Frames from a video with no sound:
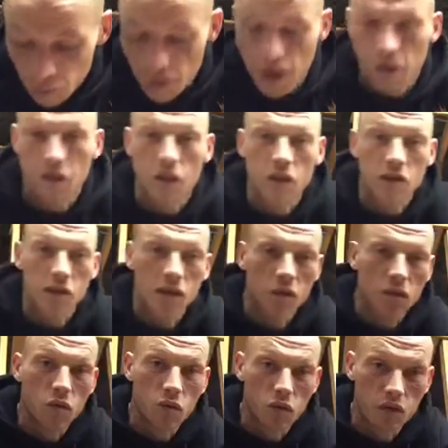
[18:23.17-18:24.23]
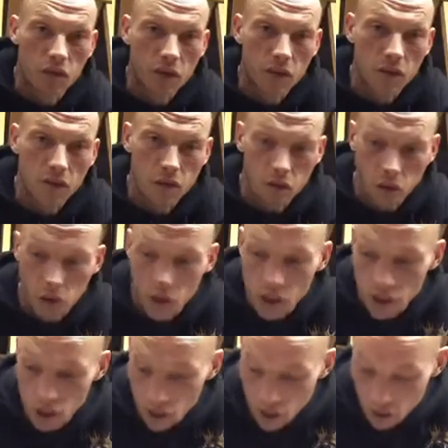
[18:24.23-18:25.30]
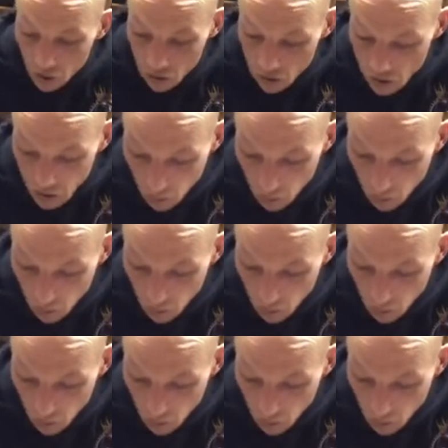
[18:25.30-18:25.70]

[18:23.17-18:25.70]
a main fisheries, there's always rigs on the floor. So I just